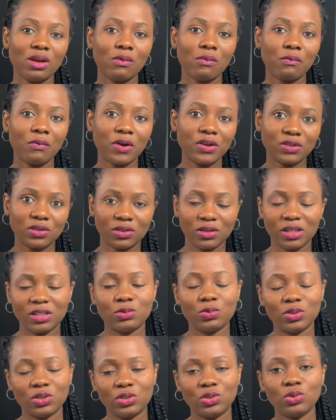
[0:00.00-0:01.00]
resonates
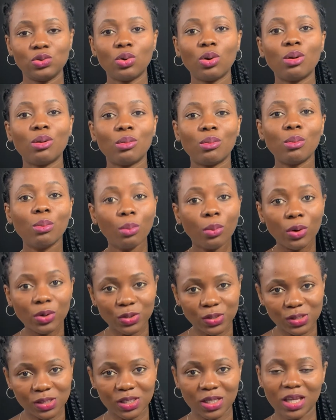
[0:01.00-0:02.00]
with you
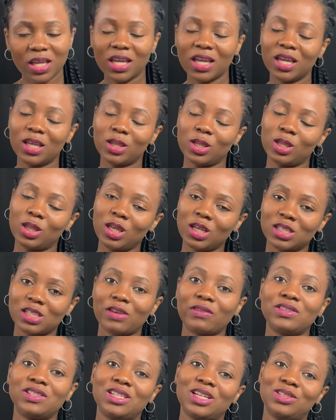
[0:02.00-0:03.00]
most in the things
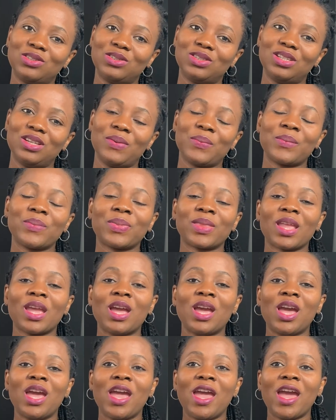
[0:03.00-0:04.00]
I've shared today?
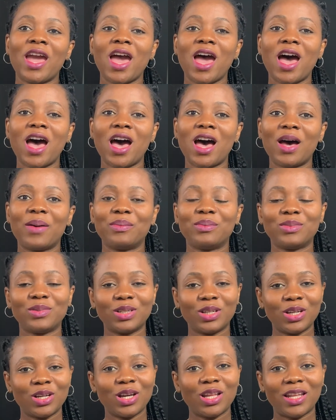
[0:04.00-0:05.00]

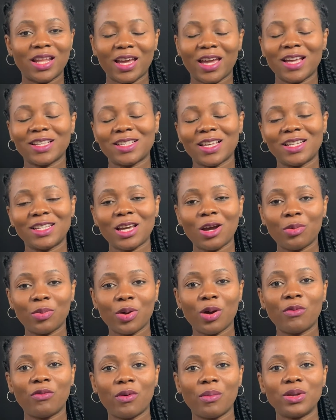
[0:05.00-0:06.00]
Like I said, that will be
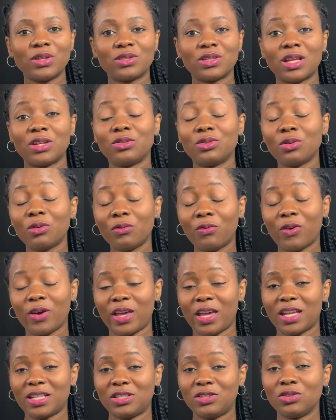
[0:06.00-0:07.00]
all for me today. And don't
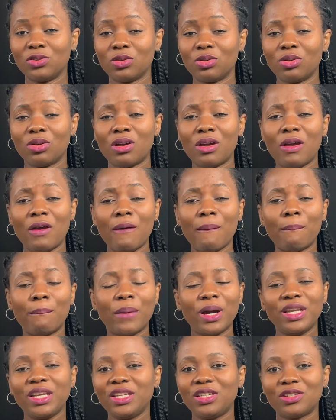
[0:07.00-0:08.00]
forget,
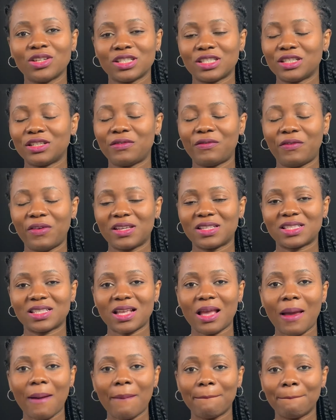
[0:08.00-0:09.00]
money doesn't fix
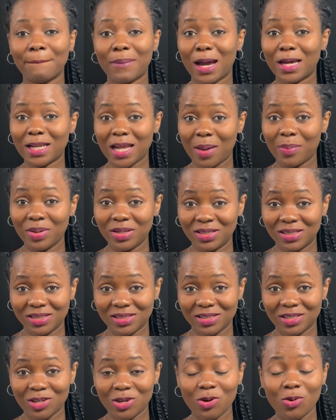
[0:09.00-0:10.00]
bad habits.
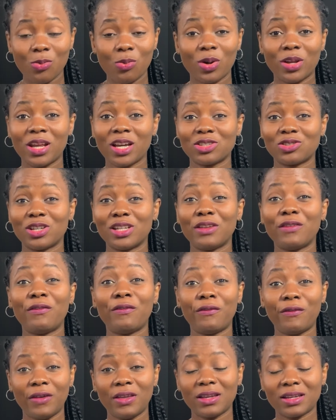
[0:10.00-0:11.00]
What actually
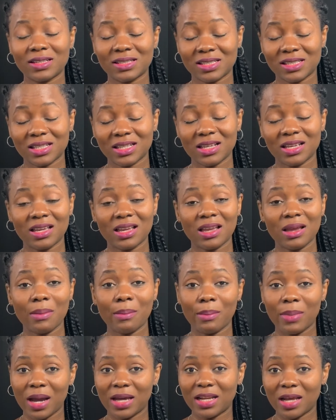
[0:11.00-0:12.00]
fixes
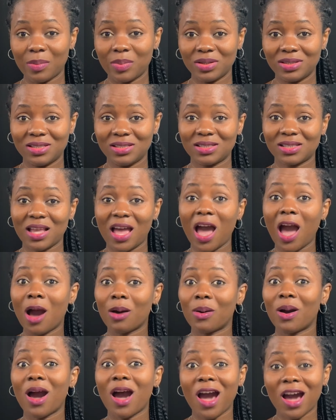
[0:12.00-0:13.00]
bad habits is
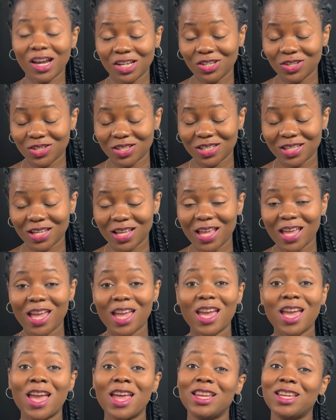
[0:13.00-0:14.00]
our actions
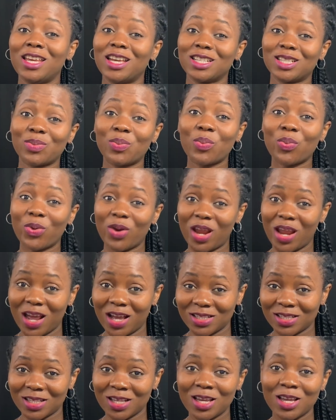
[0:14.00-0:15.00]
and, yes,
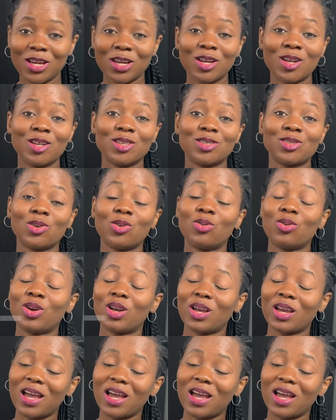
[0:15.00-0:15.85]
prayers. So